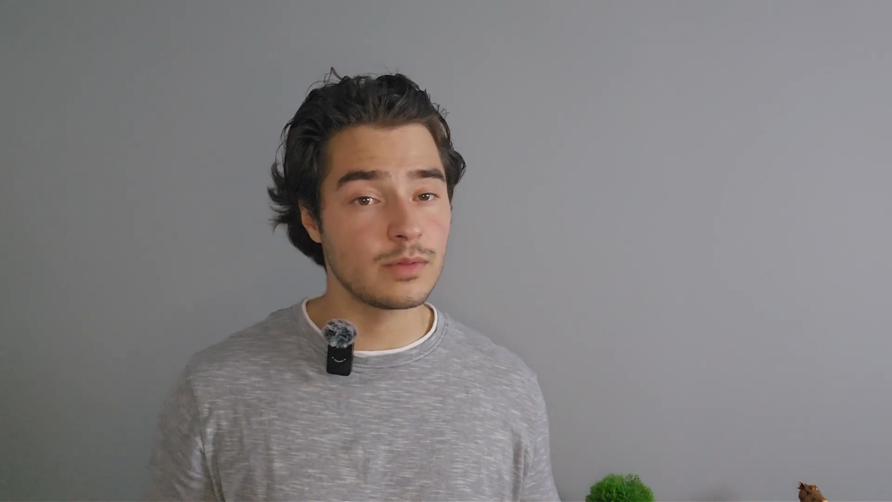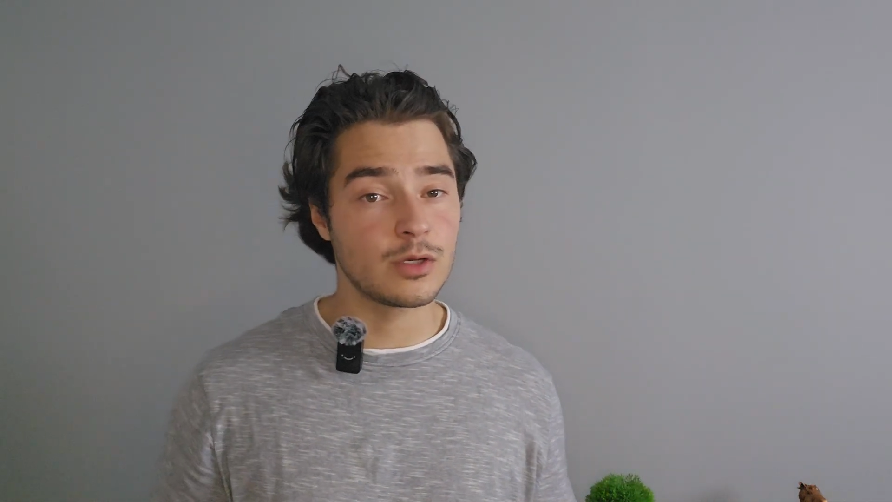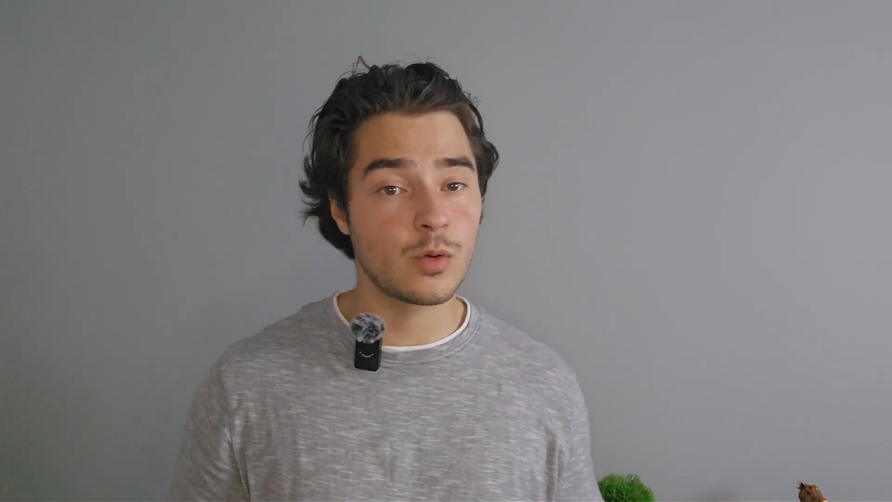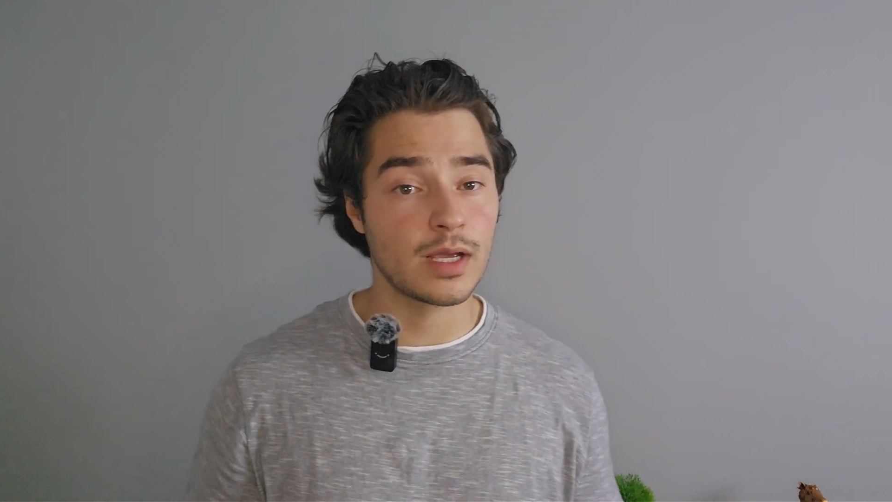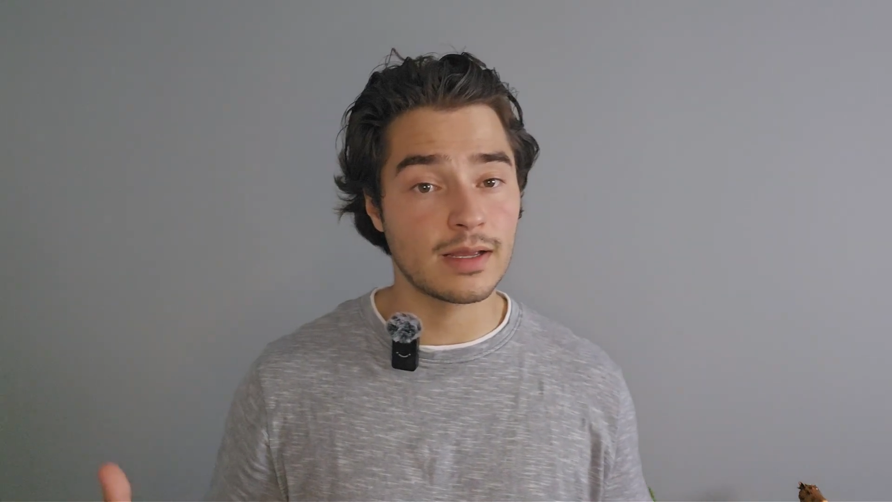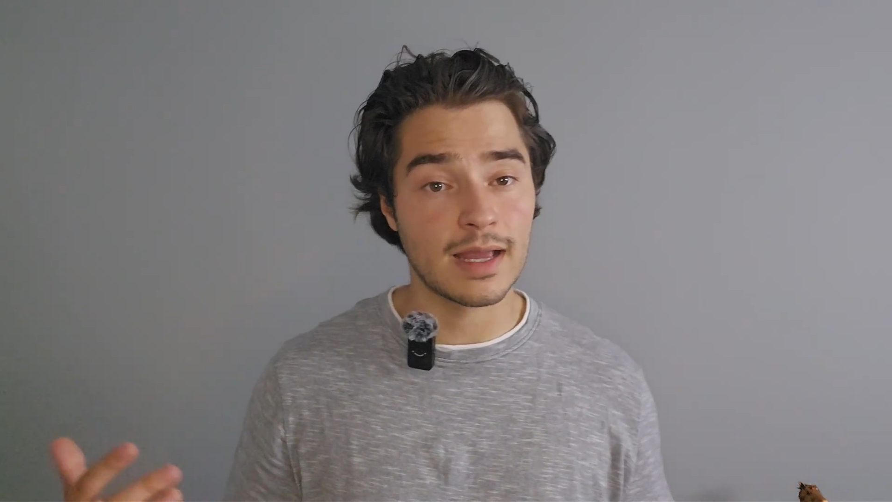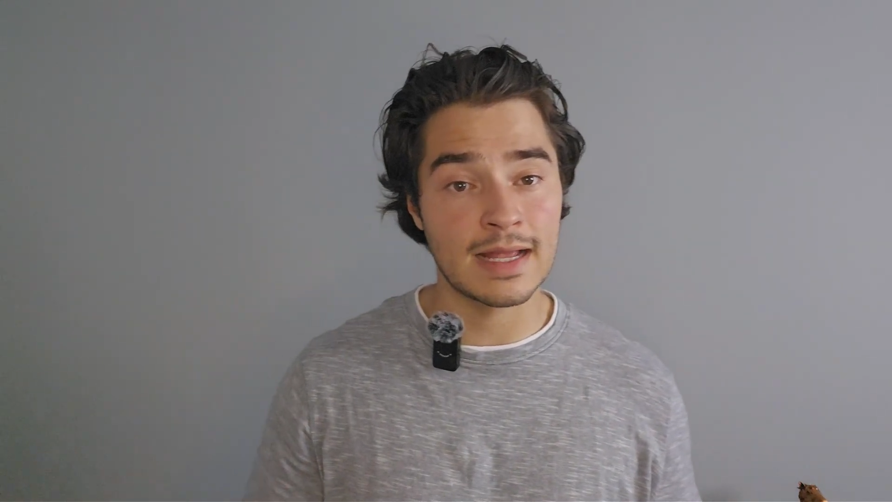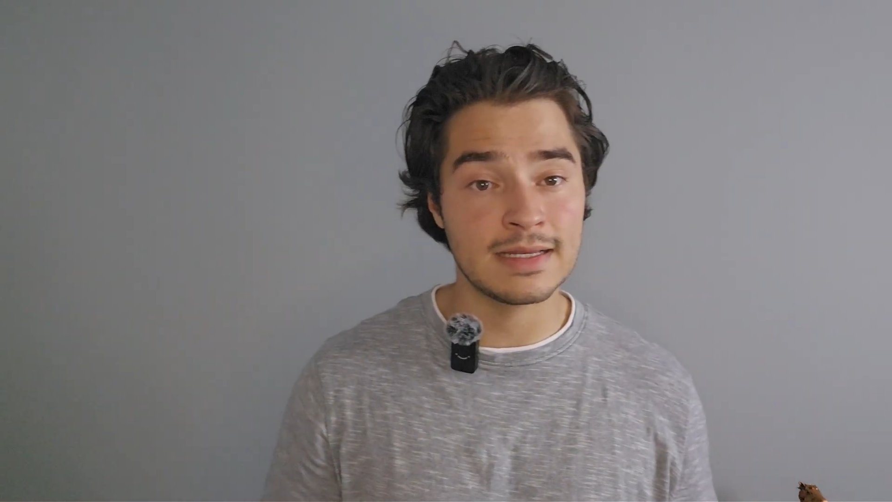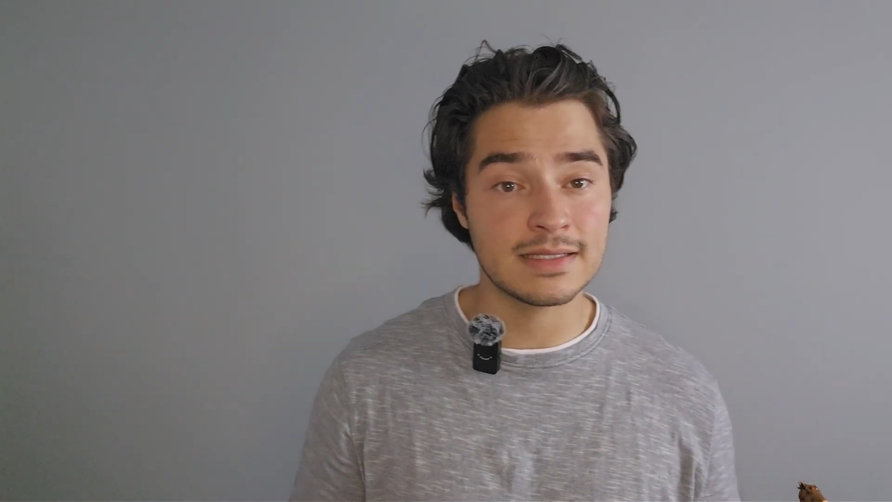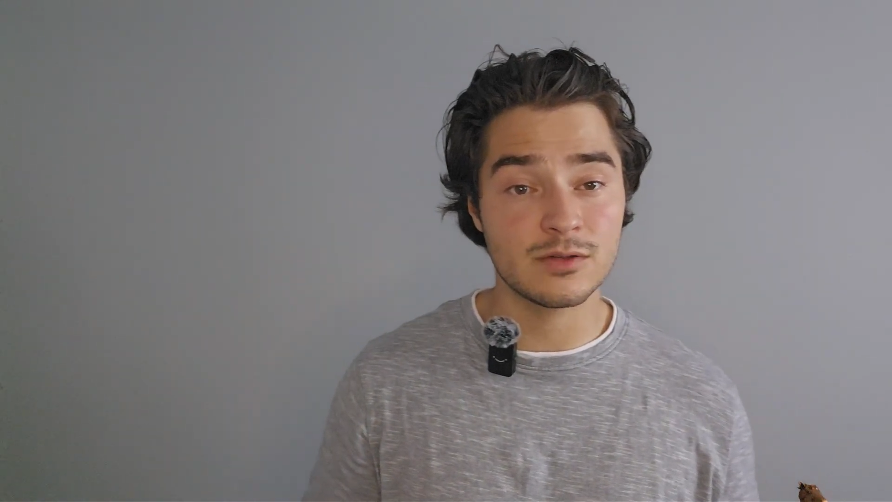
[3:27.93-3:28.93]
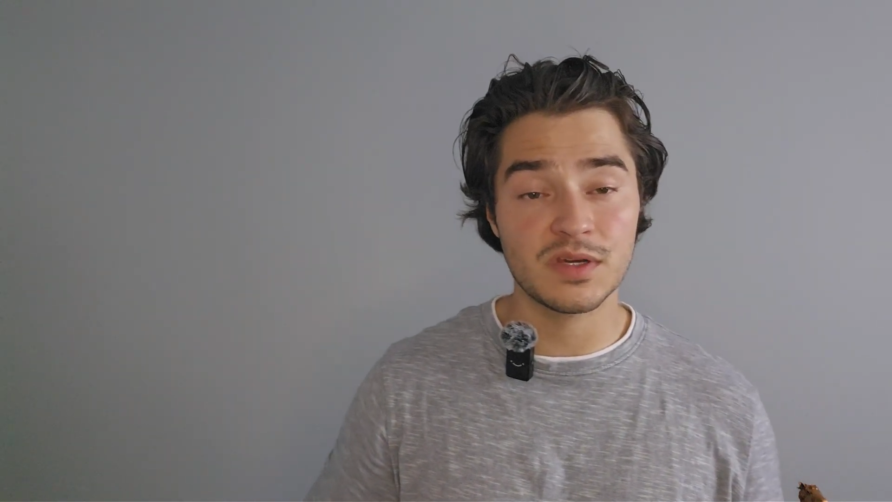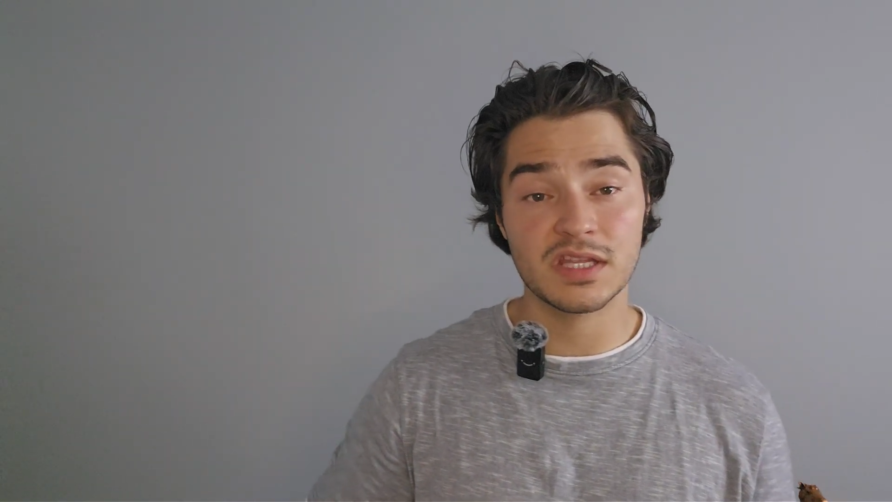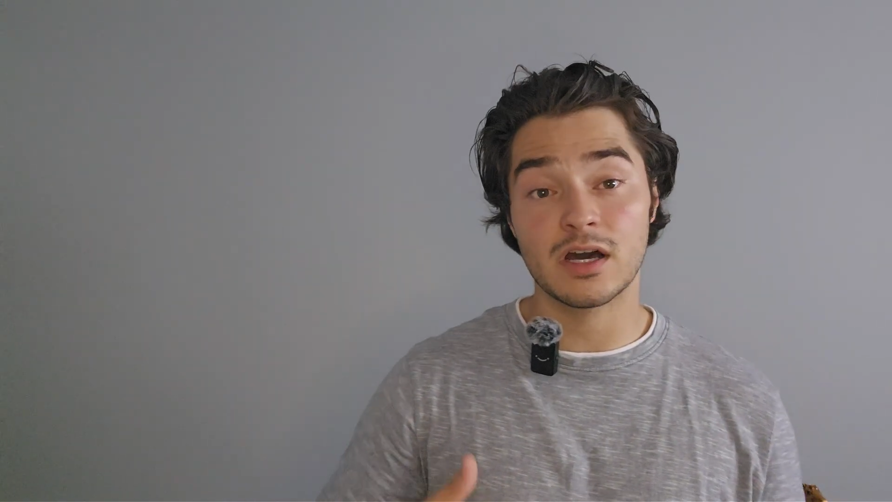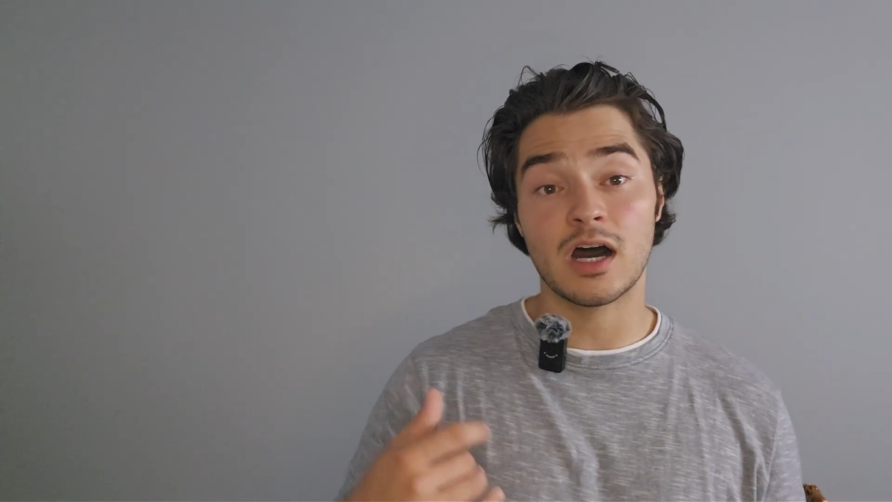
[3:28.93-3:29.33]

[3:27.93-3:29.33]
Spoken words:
to be quick and easy with it,